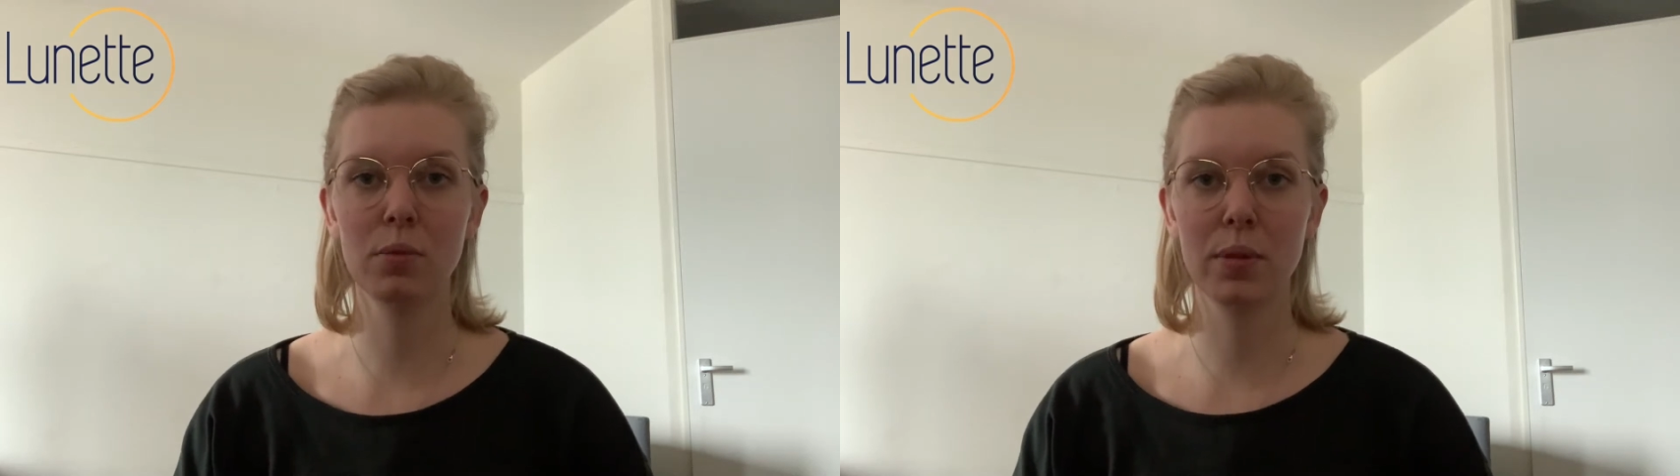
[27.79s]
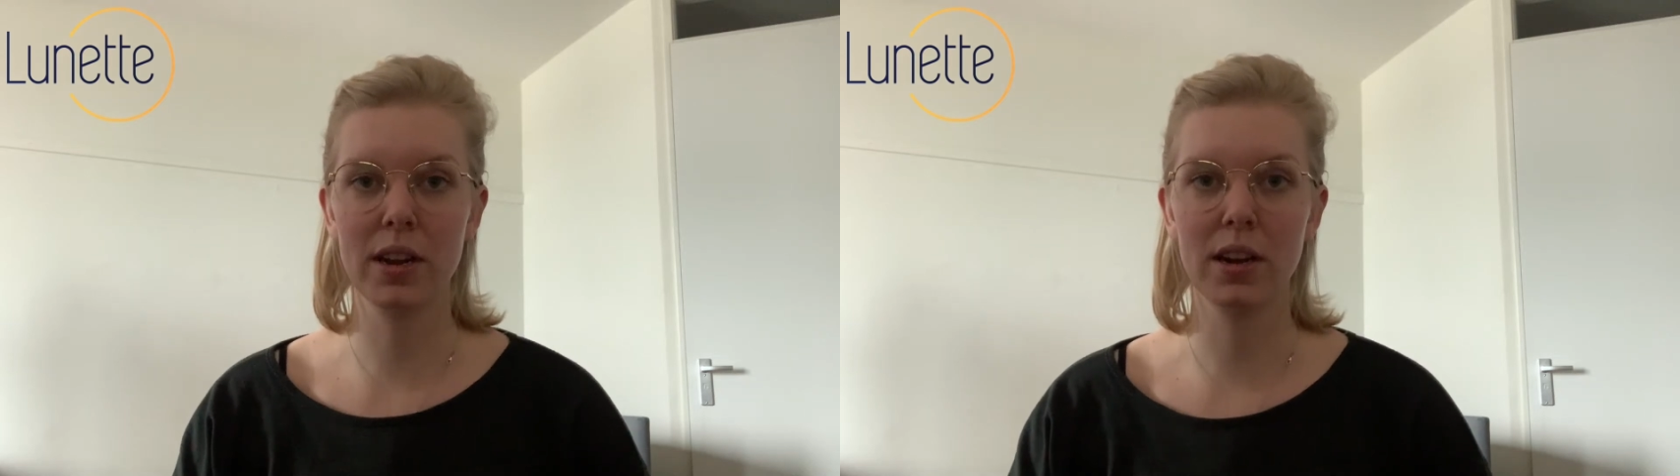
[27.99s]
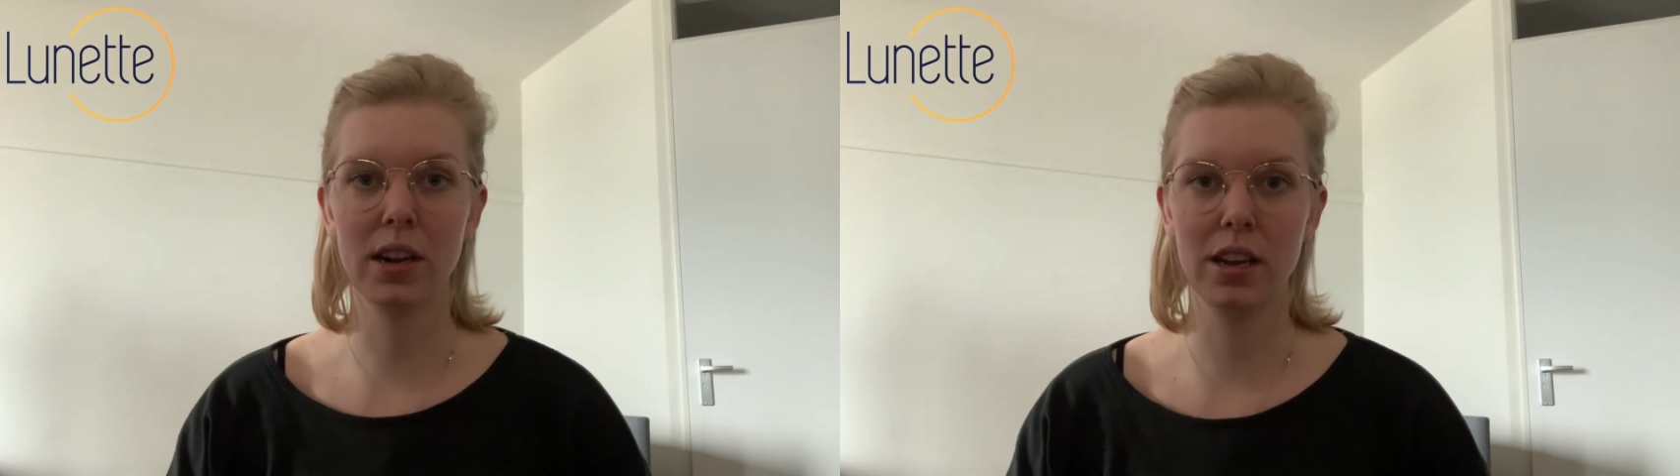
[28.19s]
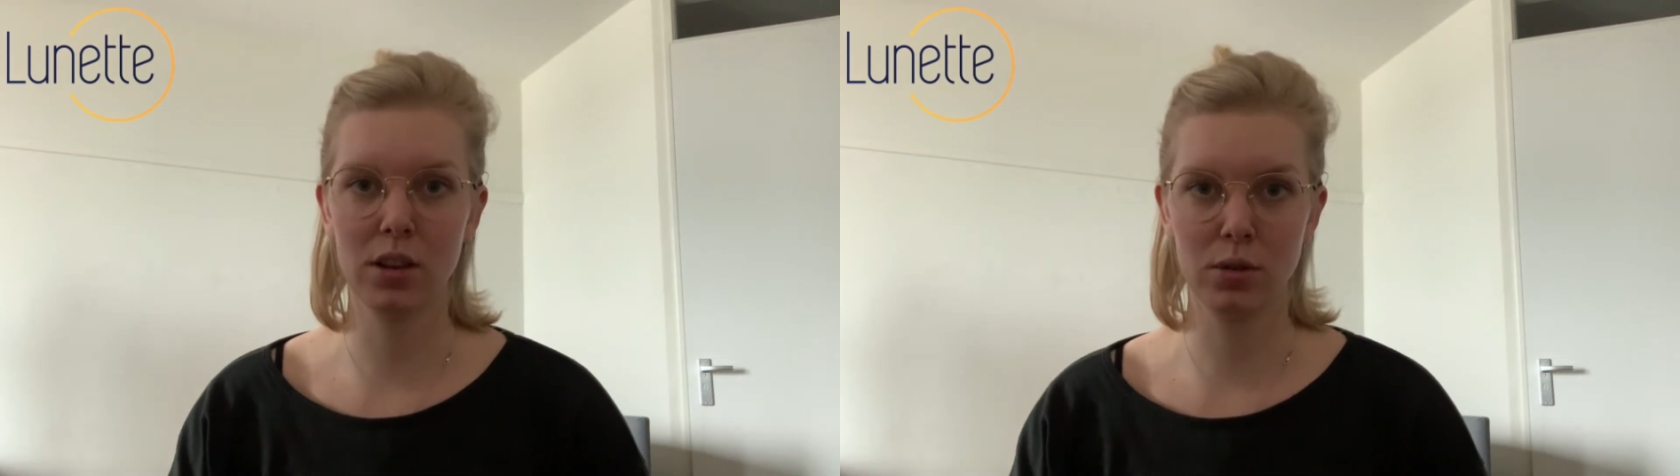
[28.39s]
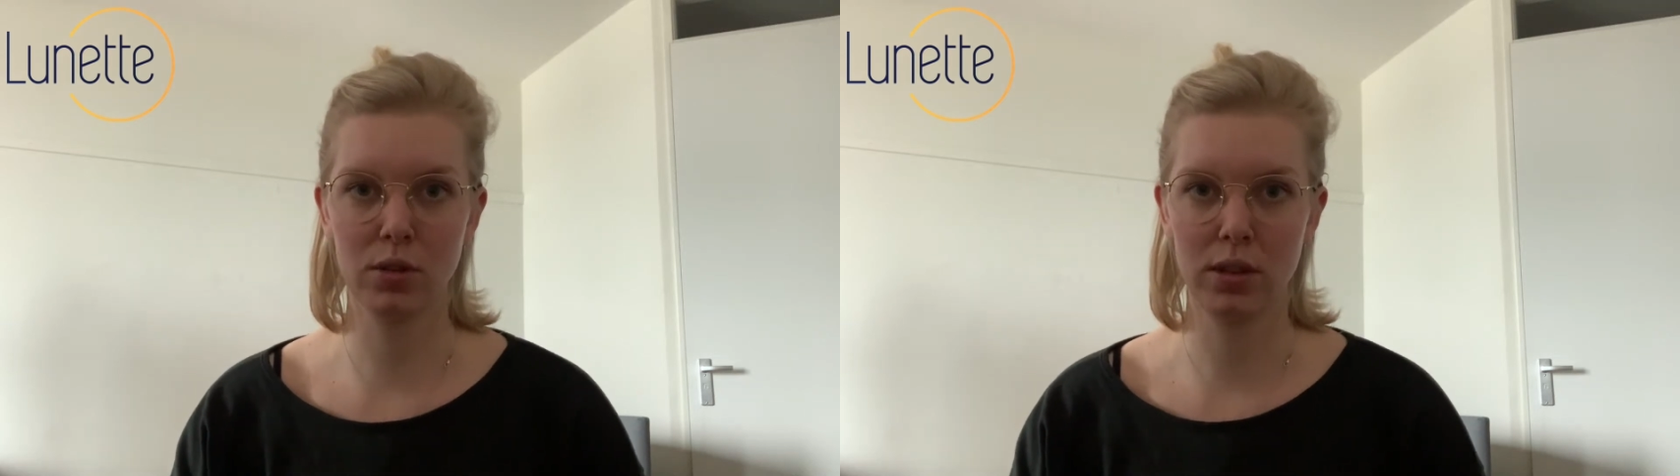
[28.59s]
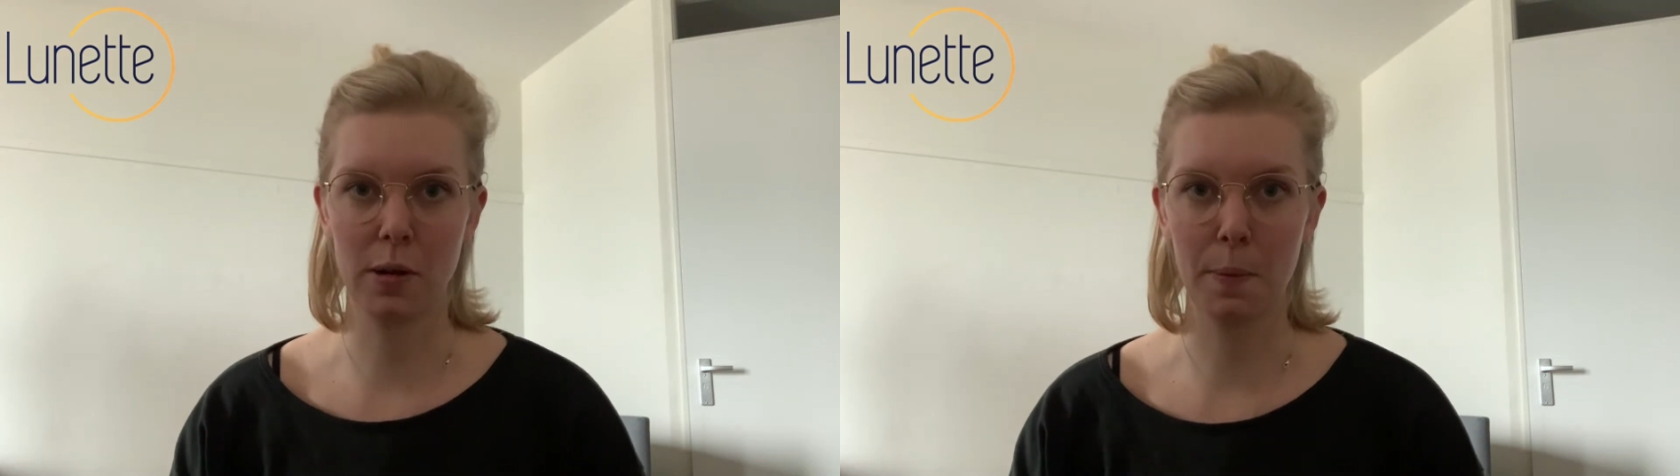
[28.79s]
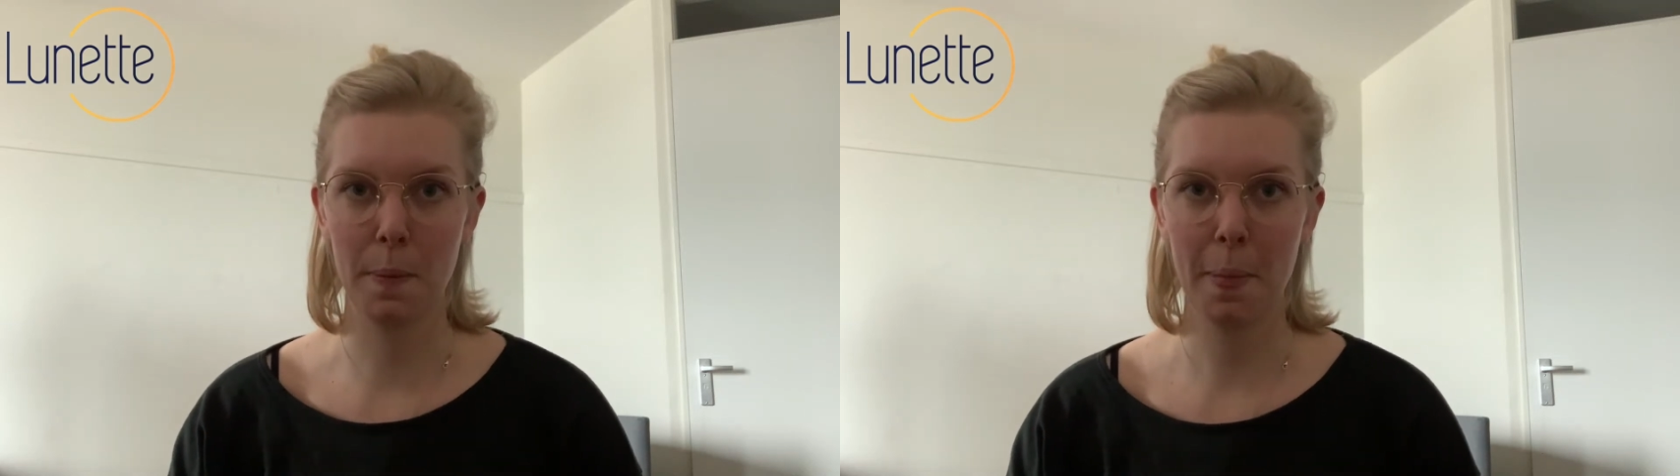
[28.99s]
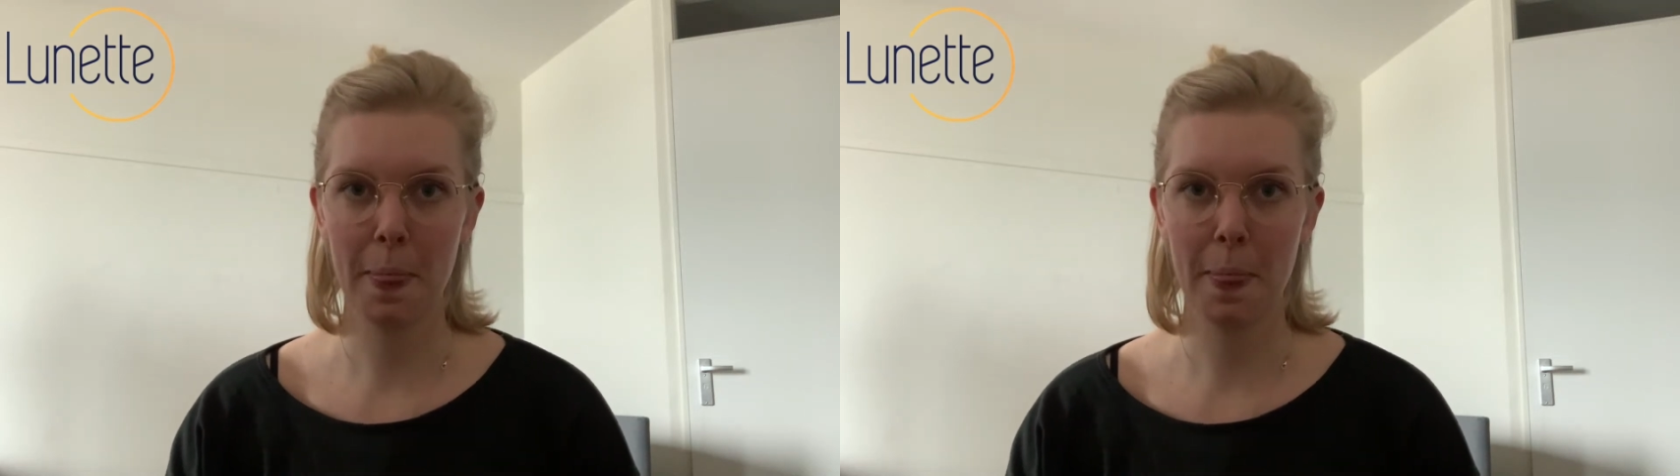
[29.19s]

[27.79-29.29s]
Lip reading: player can use them.